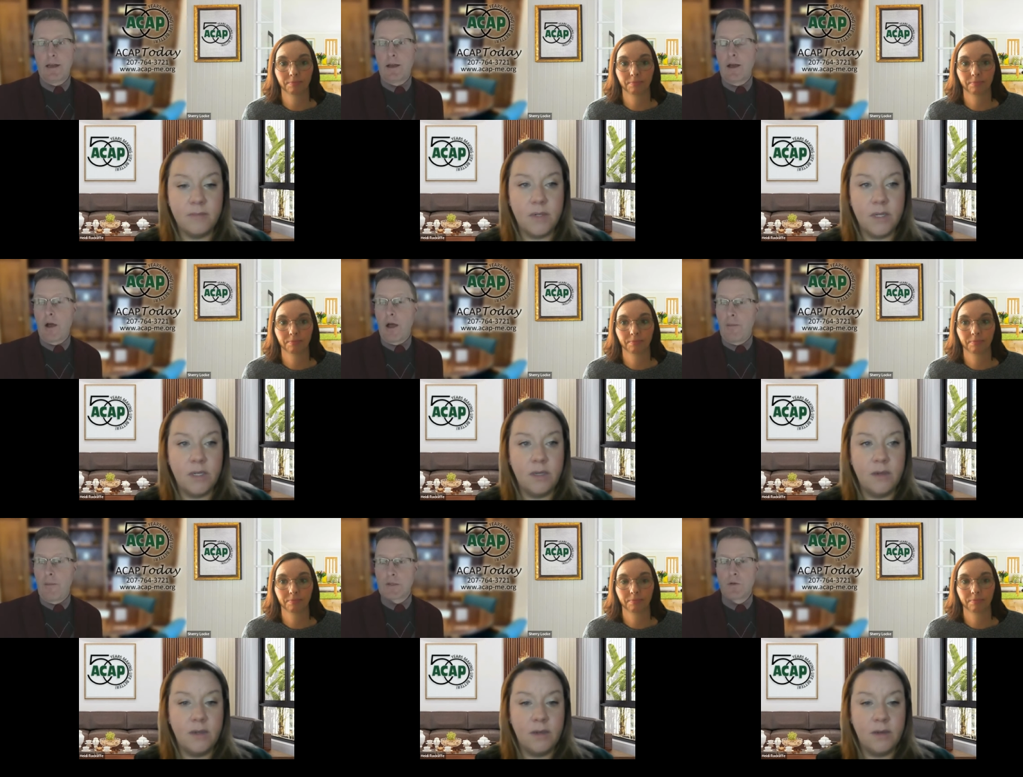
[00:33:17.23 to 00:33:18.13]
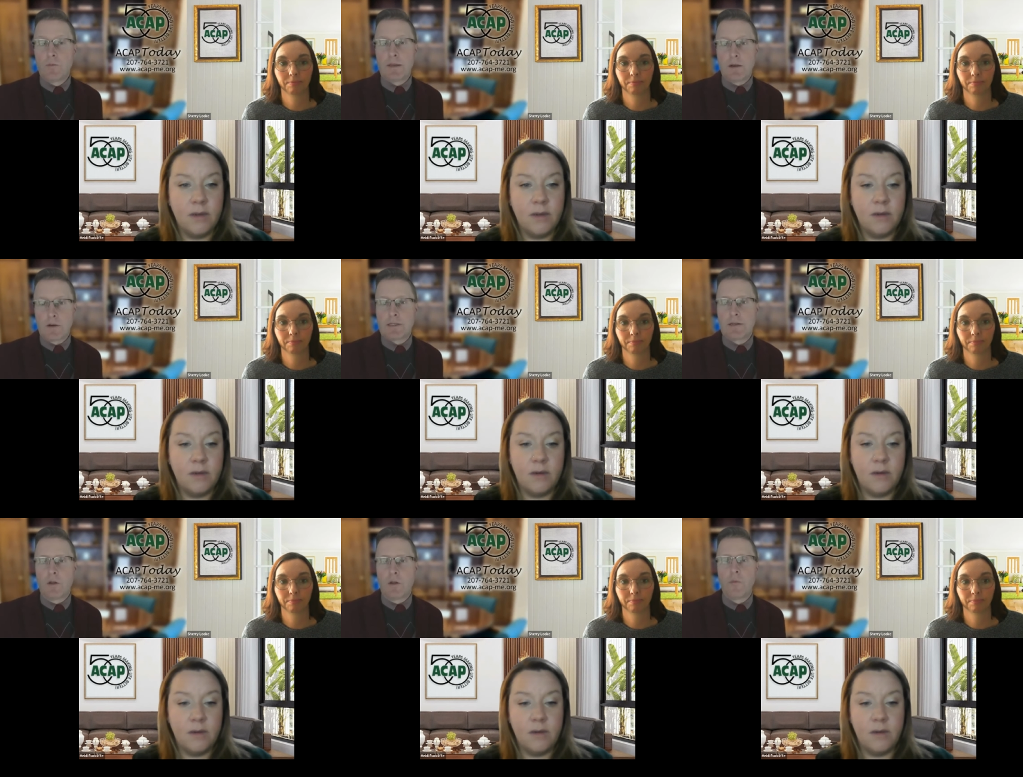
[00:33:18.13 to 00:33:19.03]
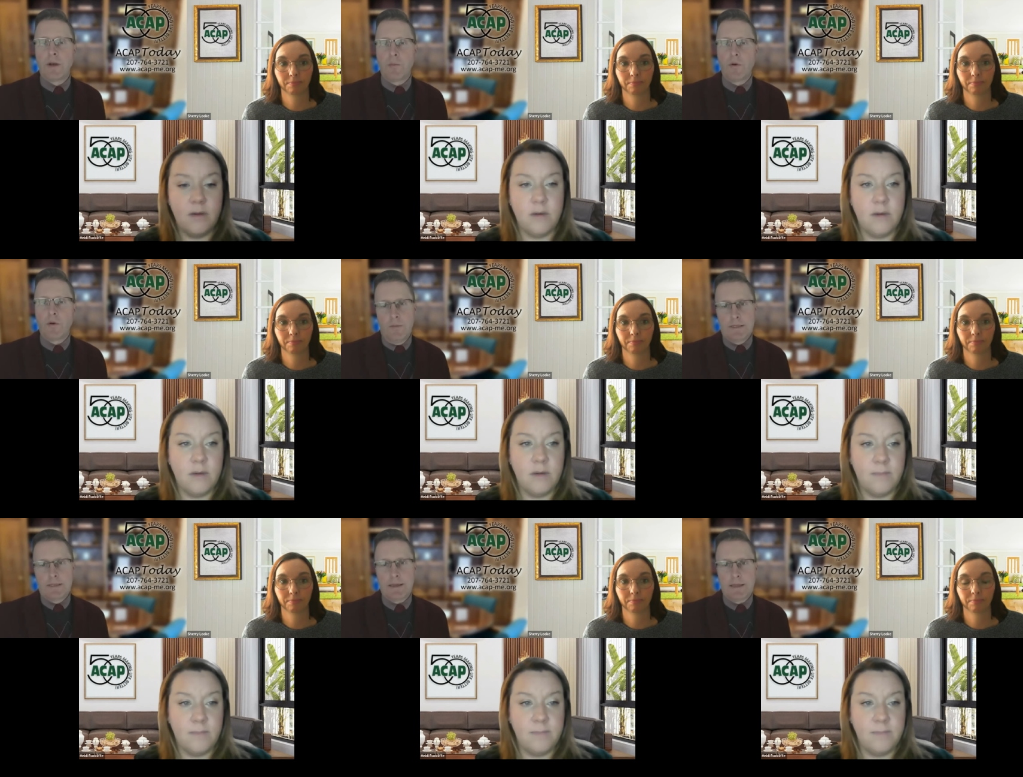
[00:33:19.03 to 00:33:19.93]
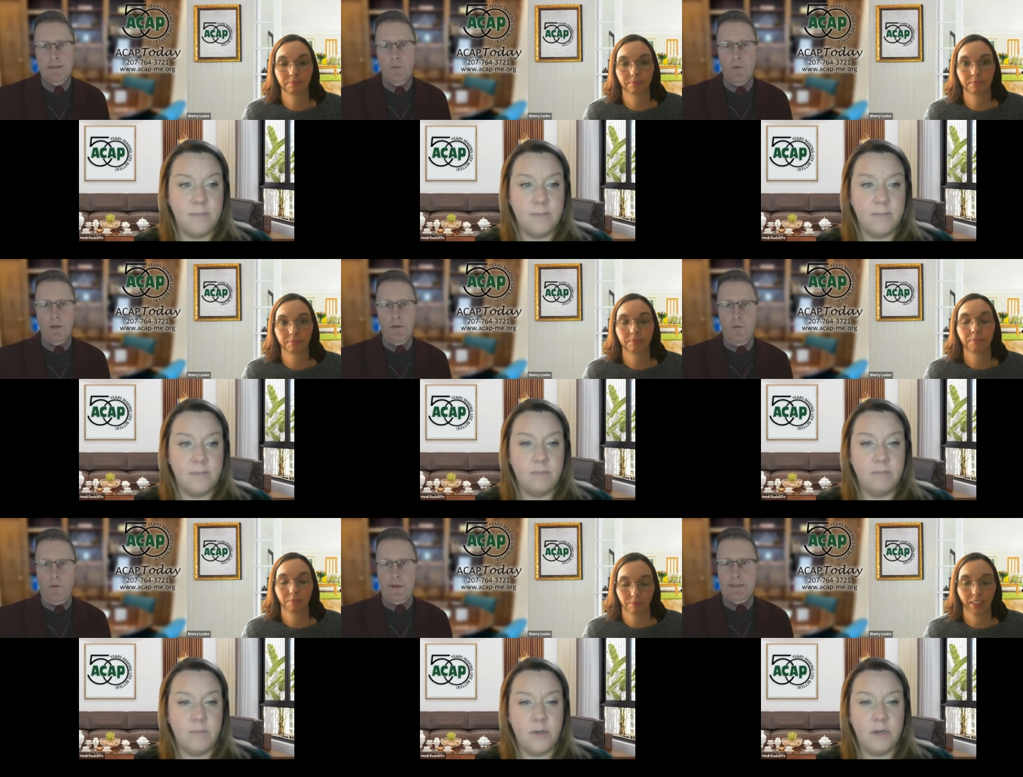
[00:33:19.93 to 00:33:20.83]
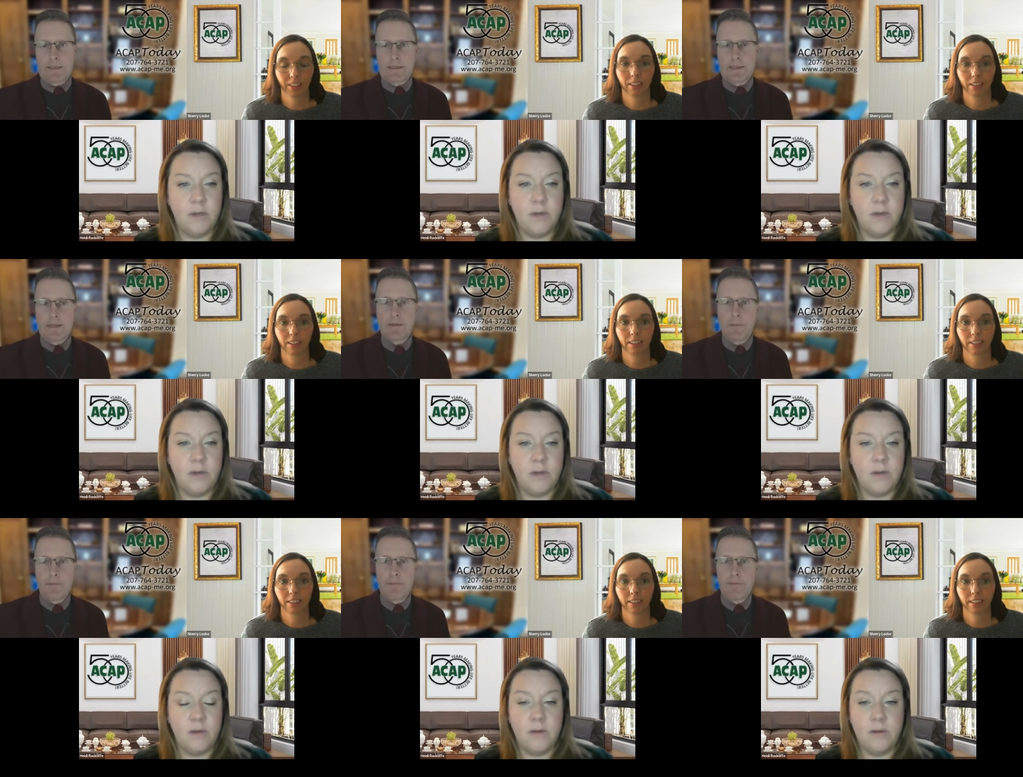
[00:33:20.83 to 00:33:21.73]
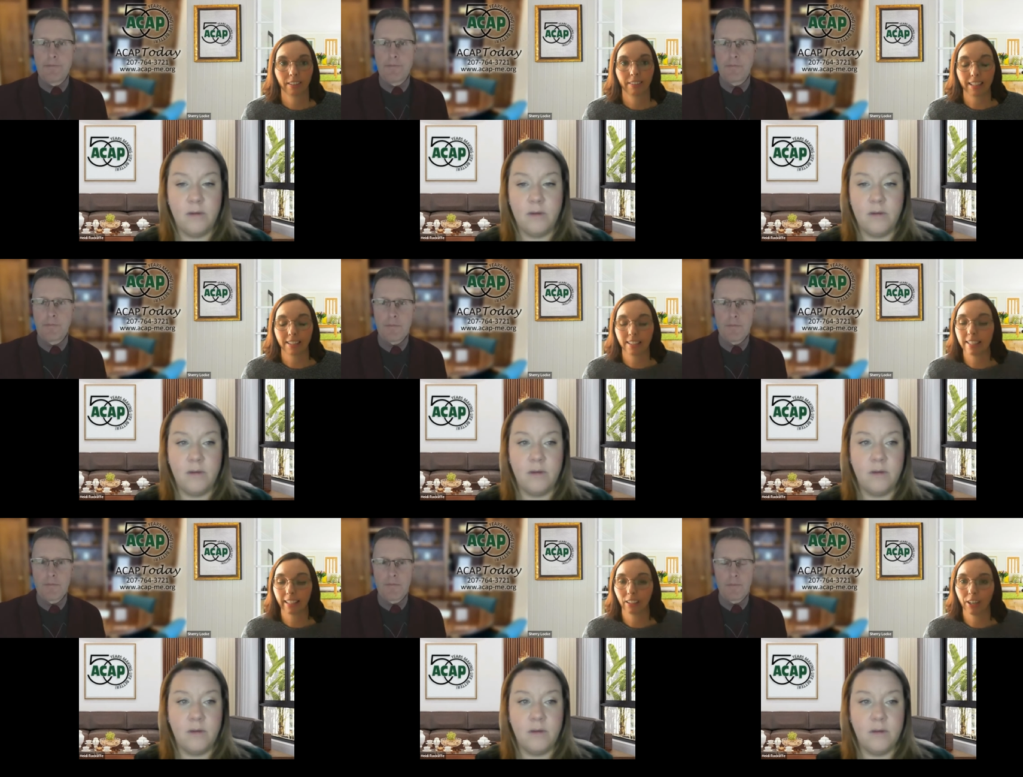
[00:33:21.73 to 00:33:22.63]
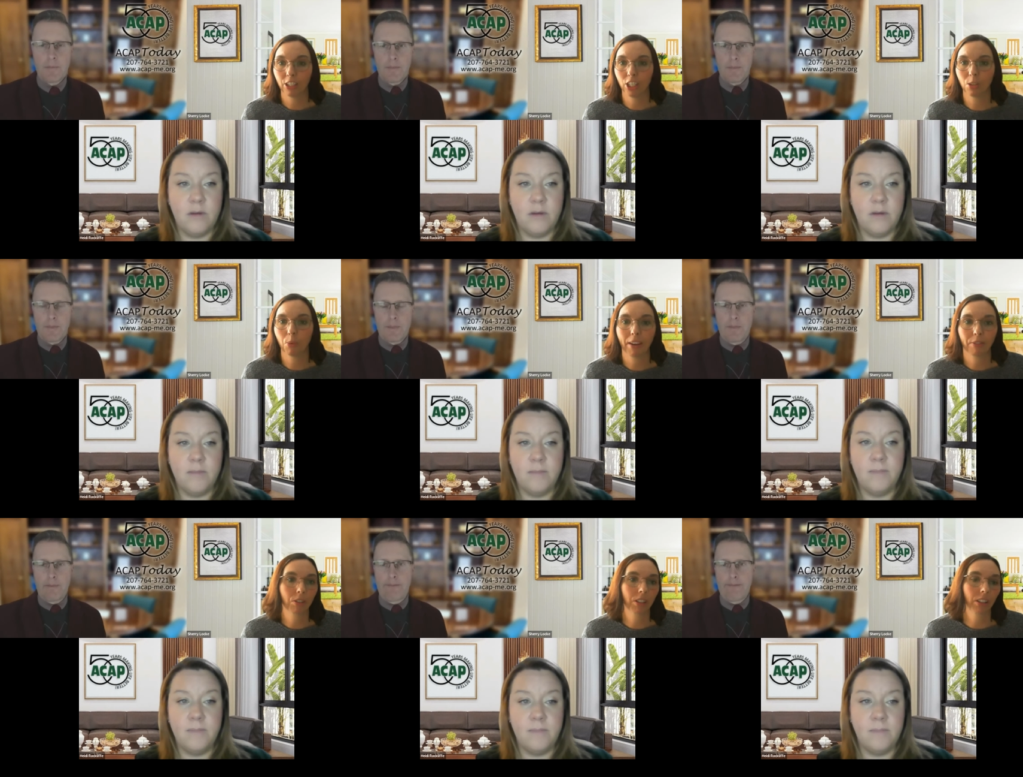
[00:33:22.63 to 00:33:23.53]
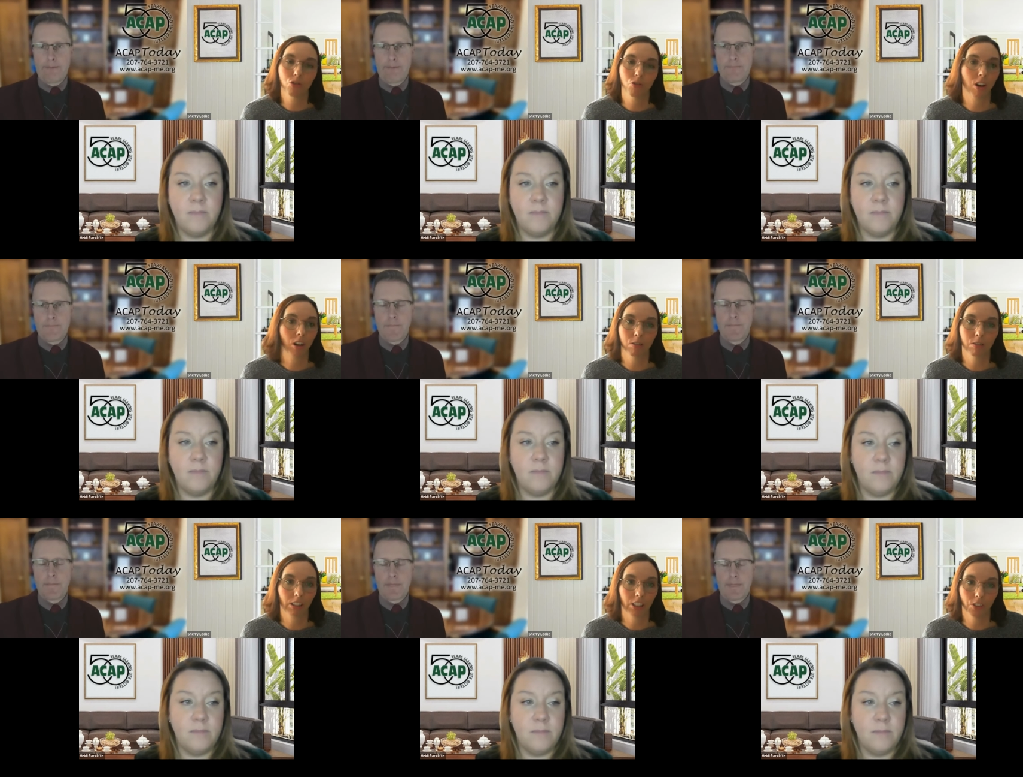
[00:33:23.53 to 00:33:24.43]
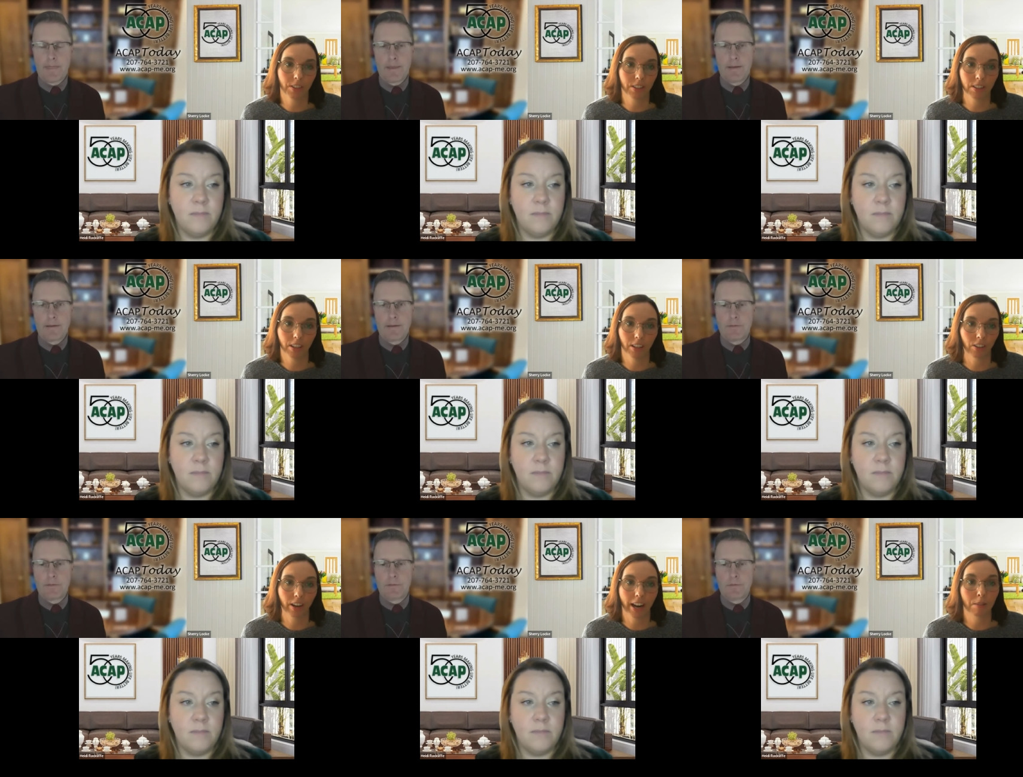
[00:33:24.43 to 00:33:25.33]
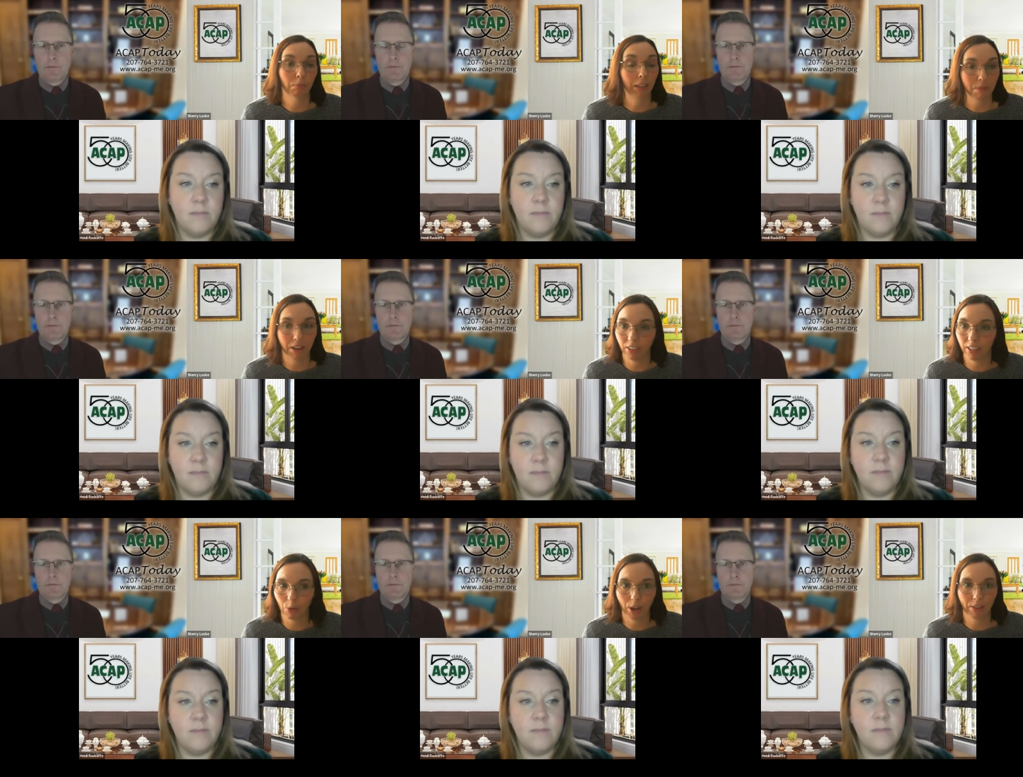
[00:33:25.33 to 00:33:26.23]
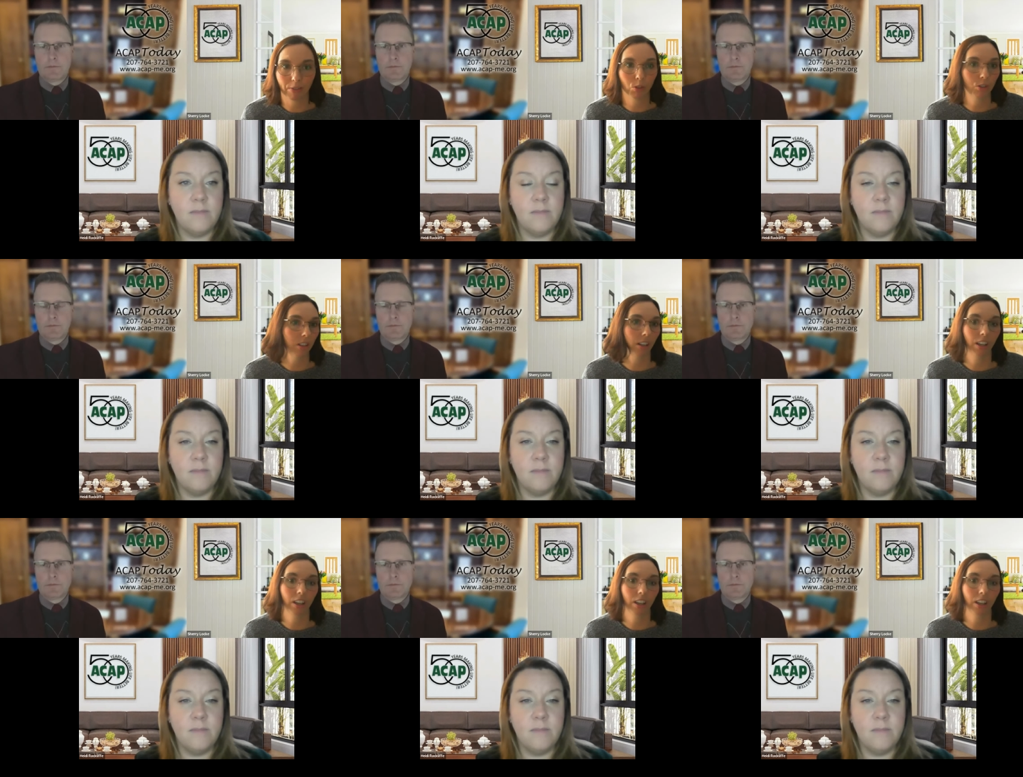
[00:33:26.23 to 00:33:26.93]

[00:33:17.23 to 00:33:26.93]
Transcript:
Speaker 1: uh, I'm assuming there are still open appointments at this point through the rest of the season.
Speaker 2: That's exactly right, Jason. We have a really strong coalition this year um, led by the United Way of Aroostook,